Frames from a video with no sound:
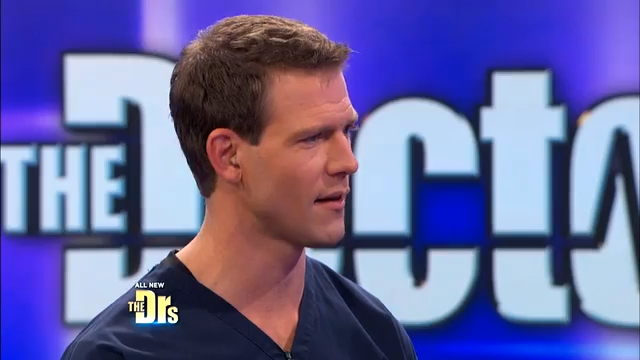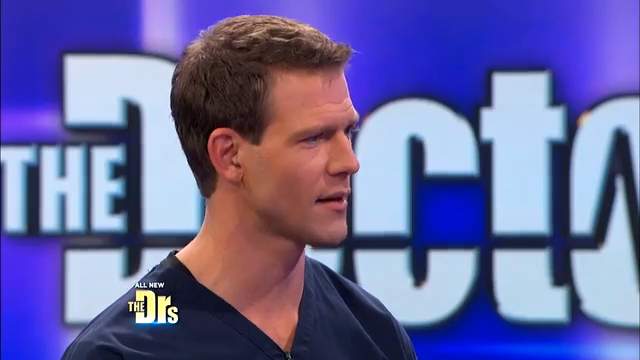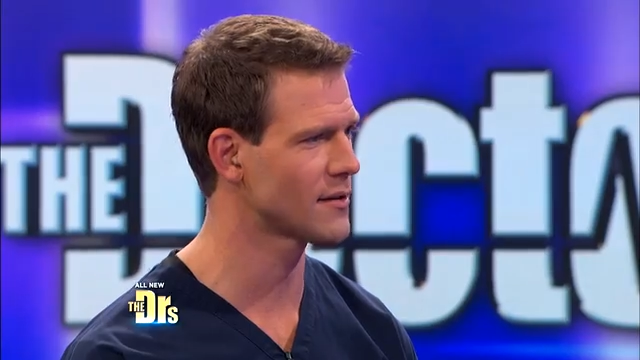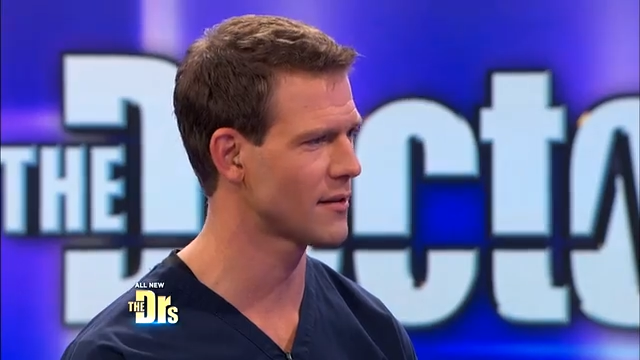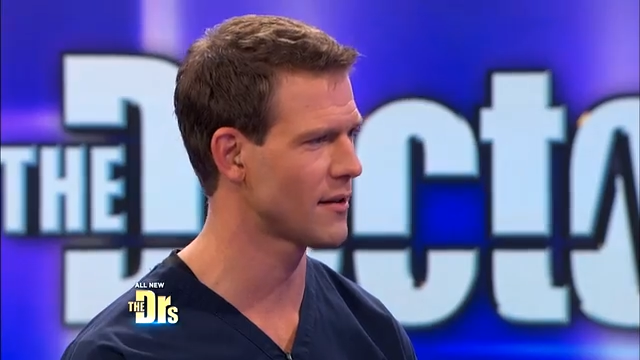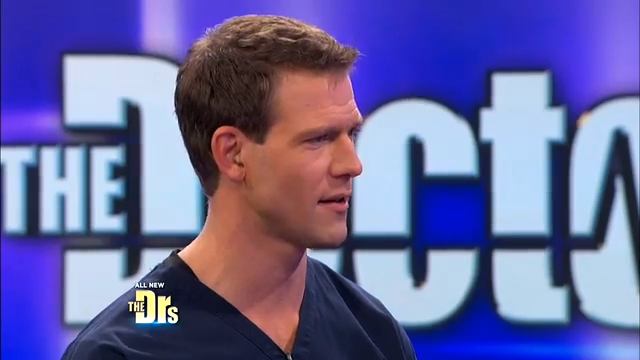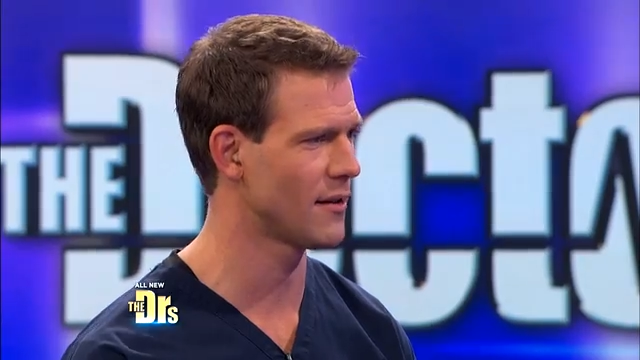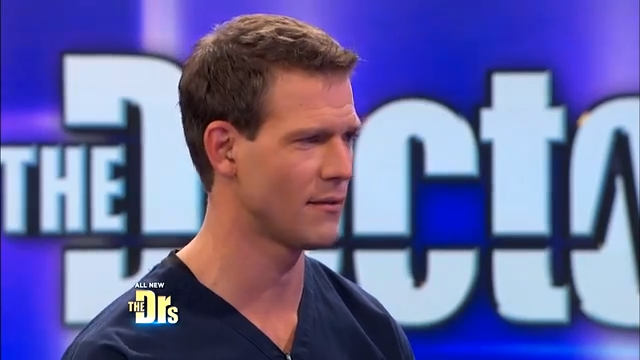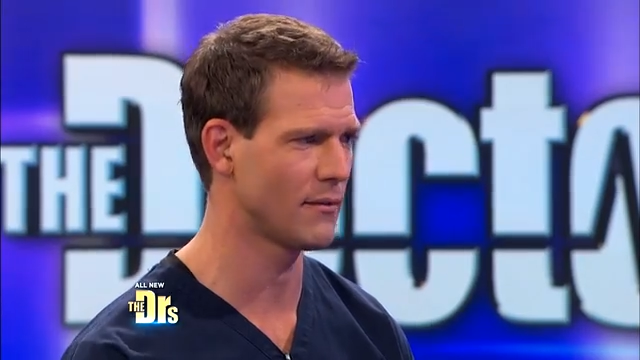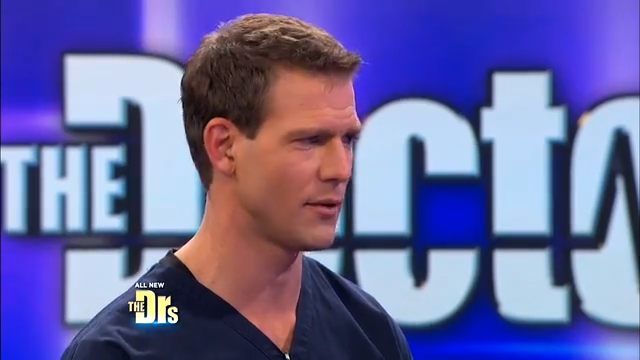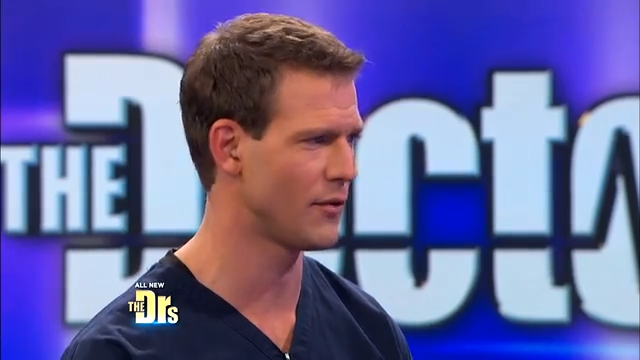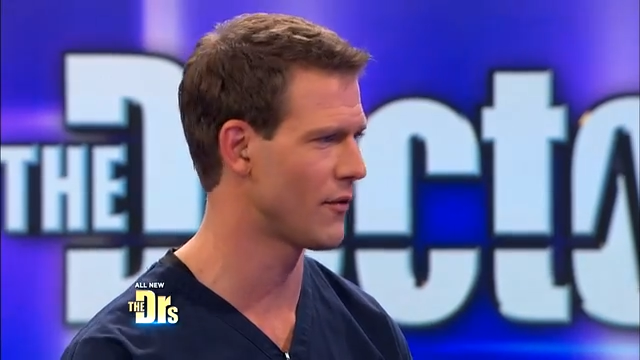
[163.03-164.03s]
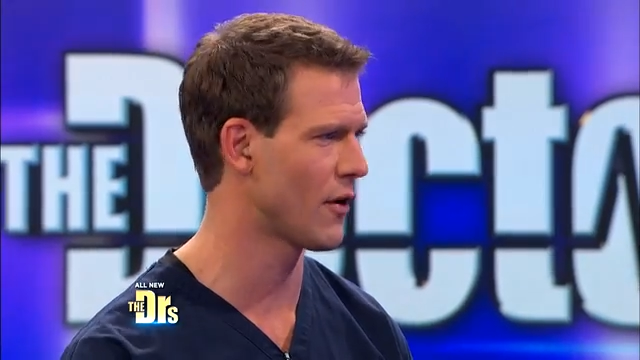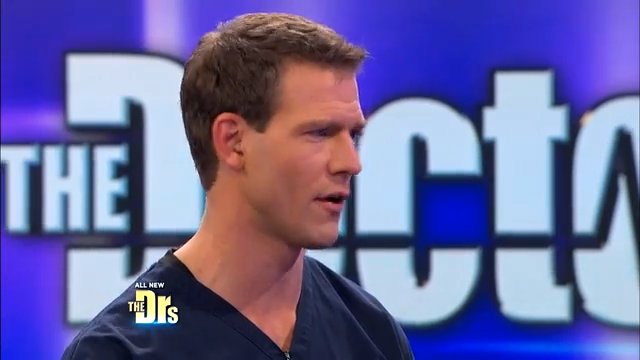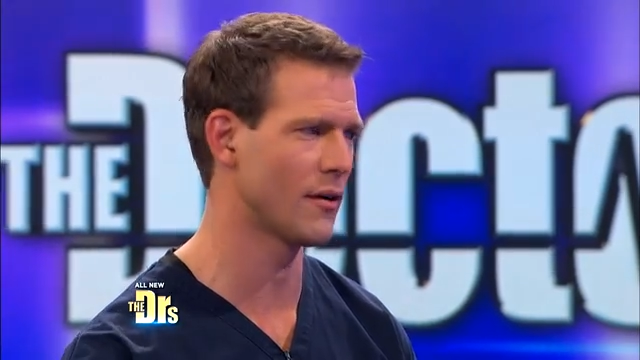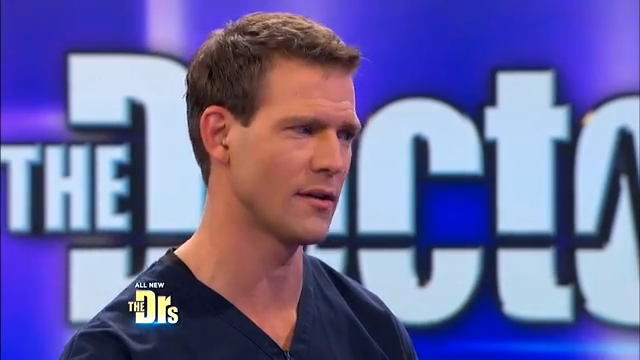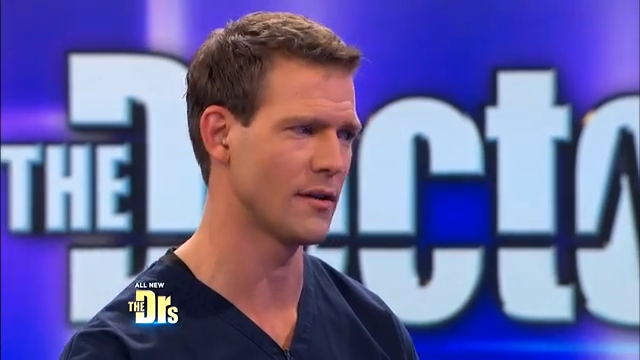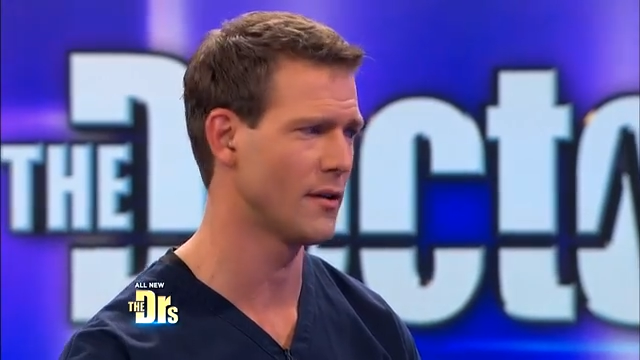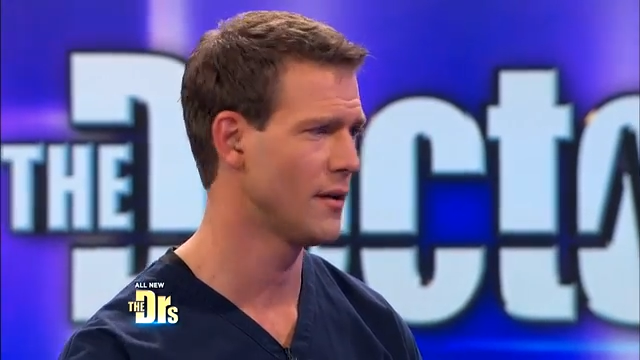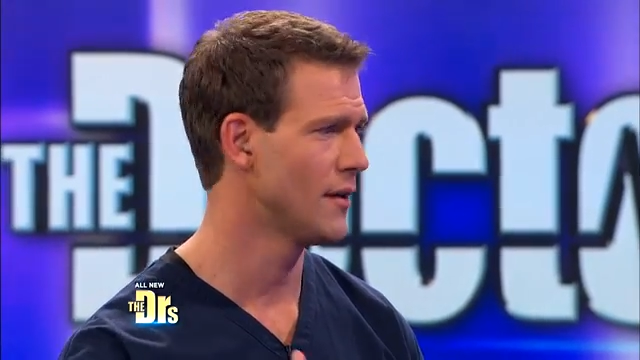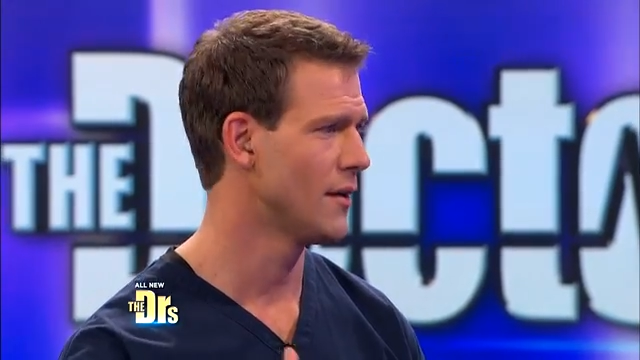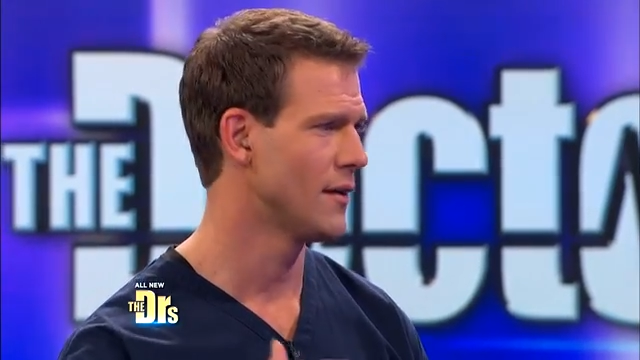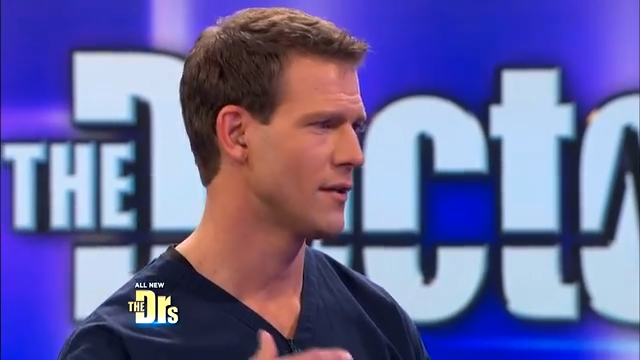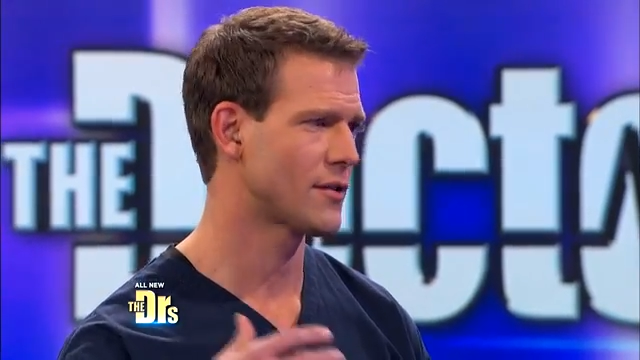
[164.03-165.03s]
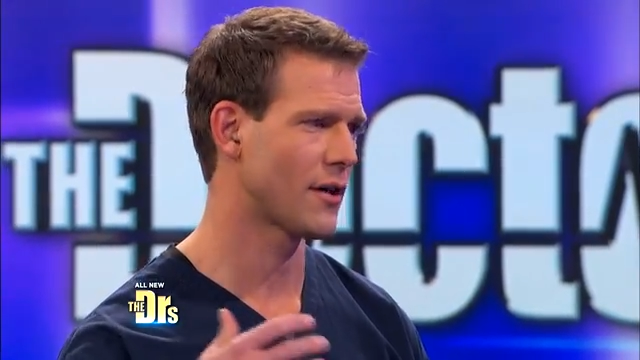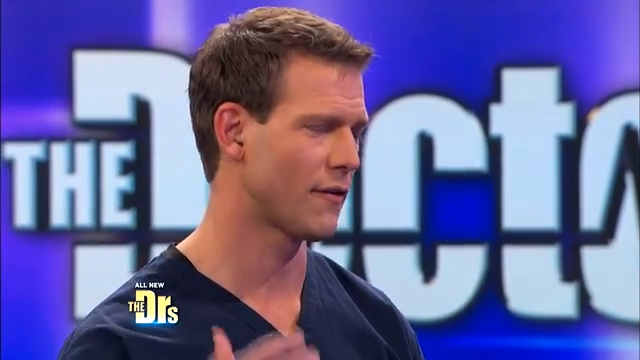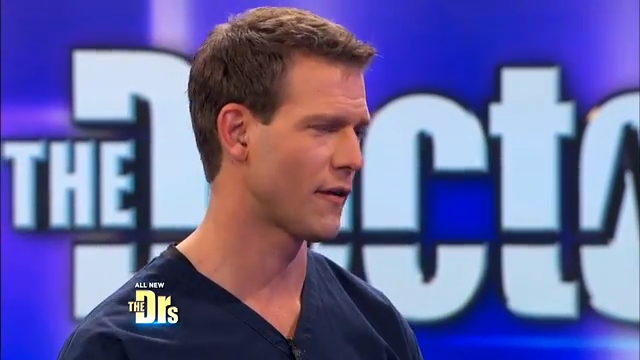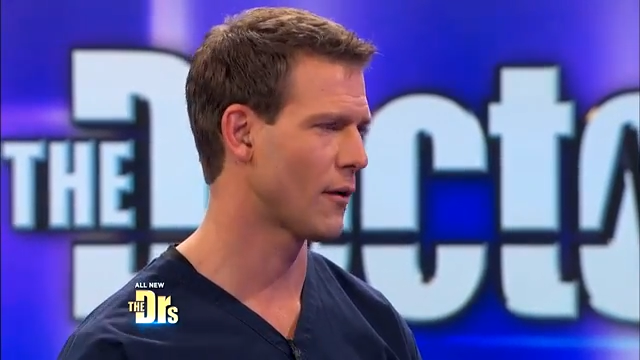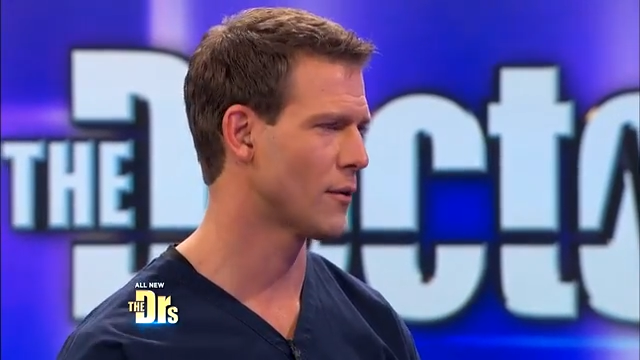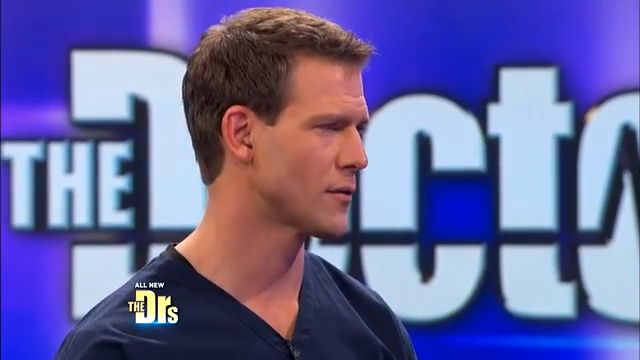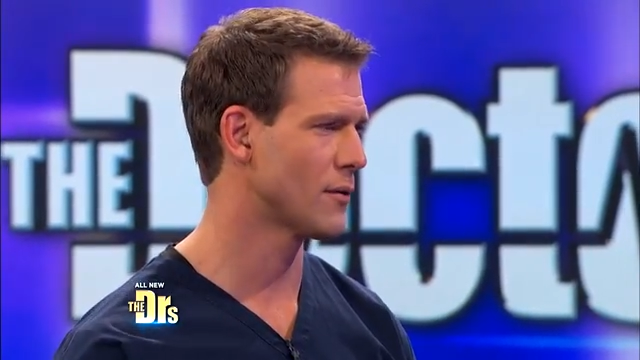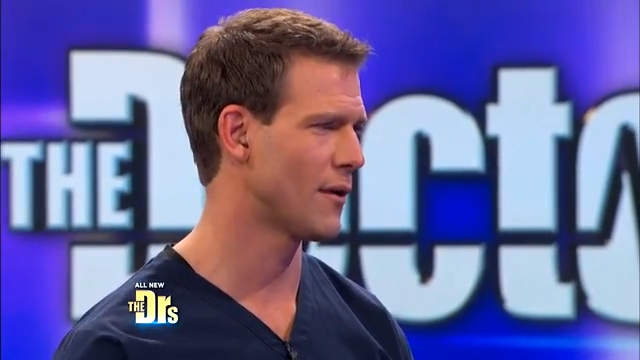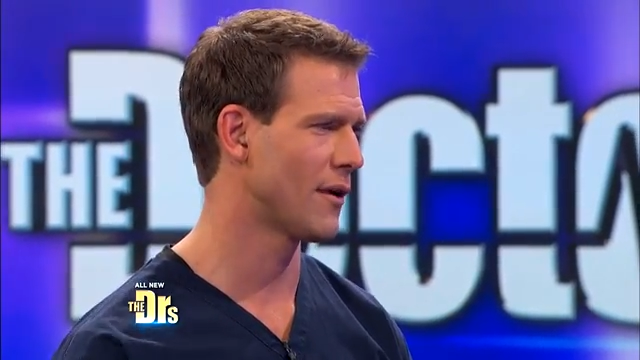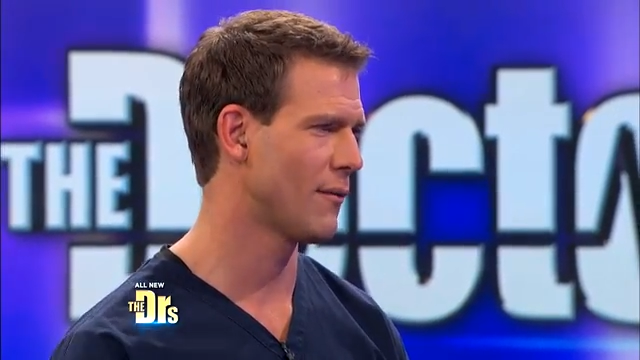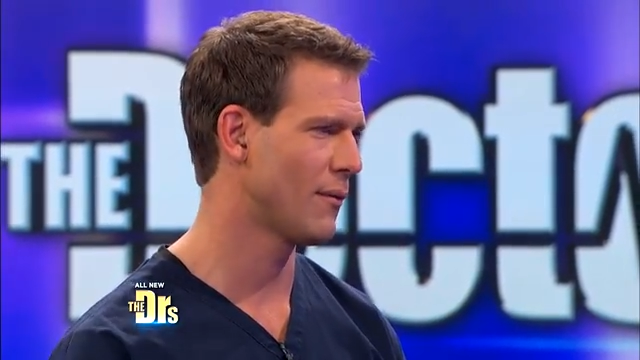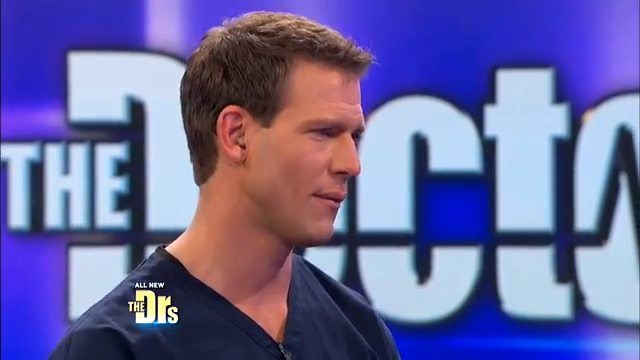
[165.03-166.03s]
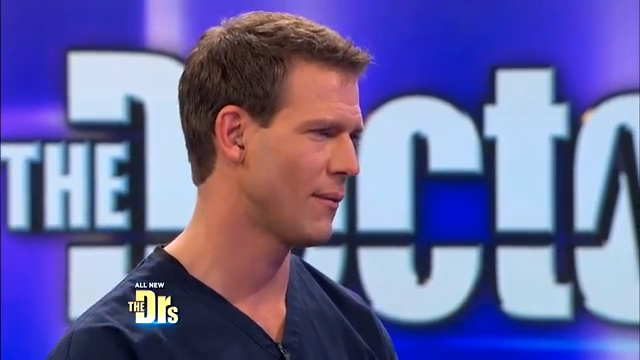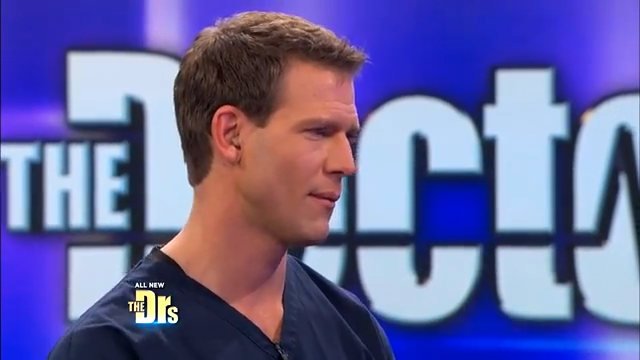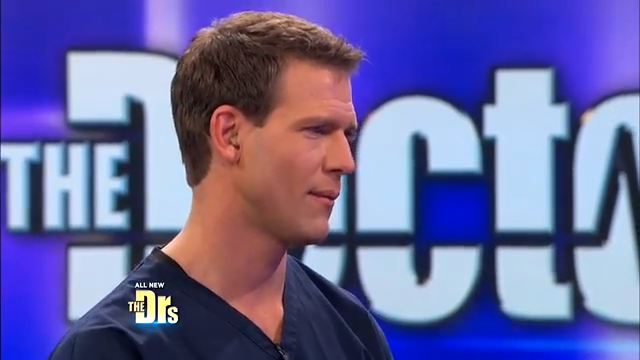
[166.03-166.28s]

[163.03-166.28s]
the lexicon when you've gone to try to figure out what's going on,